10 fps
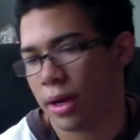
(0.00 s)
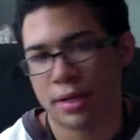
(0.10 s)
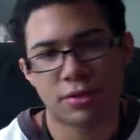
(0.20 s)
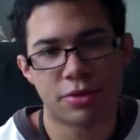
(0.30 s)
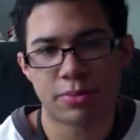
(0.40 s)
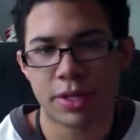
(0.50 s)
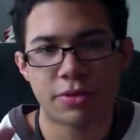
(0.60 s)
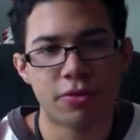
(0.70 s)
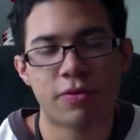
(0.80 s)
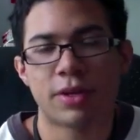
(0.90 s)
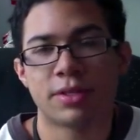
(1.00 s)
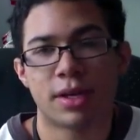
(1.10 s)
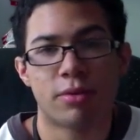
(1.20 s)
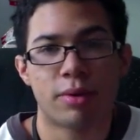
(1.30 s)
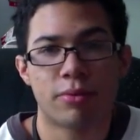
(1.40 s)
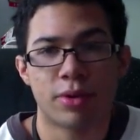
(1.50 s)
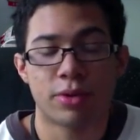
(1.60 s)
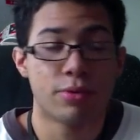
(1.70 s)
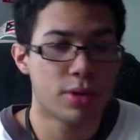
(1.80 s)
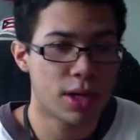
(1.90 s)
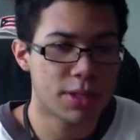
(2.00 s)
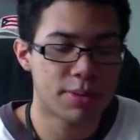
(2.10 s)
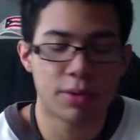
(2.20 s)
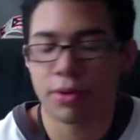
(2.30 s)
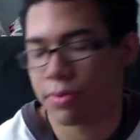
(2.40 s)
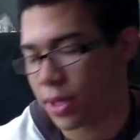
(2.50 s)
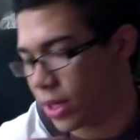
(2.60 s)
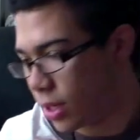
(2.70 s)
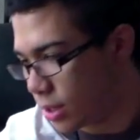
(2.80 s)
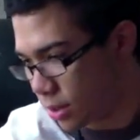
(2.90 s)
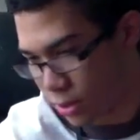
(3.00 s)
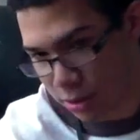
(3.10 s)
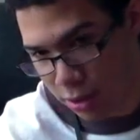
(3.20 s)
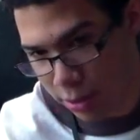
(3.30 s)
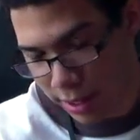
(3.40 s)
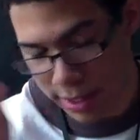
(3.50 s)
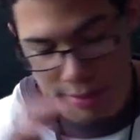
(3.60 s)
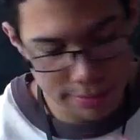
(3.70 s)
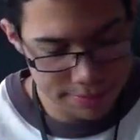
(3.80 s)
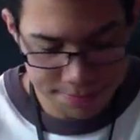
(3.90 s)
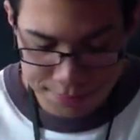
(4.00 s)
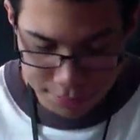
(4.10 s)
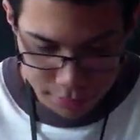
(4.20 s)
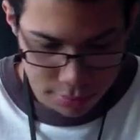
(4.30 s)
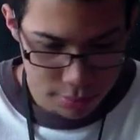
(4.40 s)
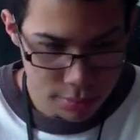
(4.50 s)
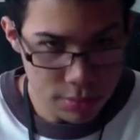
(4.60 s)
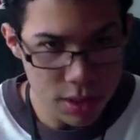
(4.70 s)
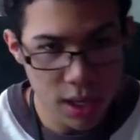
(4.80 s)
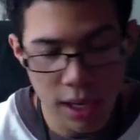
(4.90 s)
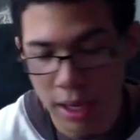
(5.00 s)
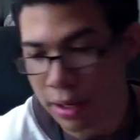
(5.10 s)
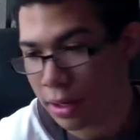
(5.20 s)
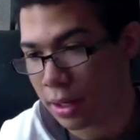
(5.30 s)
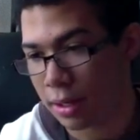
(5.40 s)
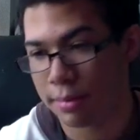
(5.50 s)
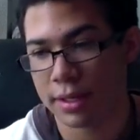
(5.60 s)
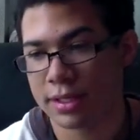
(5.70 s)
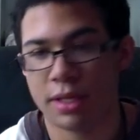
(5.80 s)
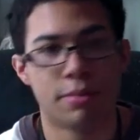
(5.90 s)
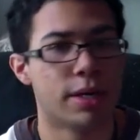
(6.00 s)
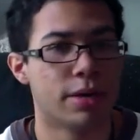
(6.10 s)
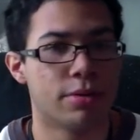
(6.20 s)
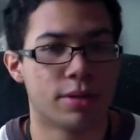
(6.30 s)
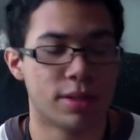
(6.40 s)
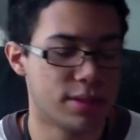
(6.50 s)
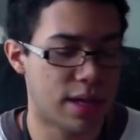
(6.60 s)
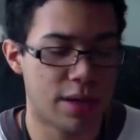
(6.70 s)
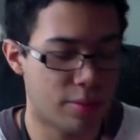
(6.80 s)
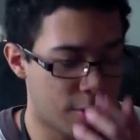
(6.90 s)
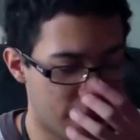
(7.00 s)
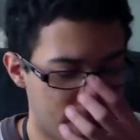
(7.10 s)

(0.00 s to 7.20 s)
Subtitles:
I told my 2 friends that I went with who were cosplaying with me to just go ahead and attend a panel, because I didn't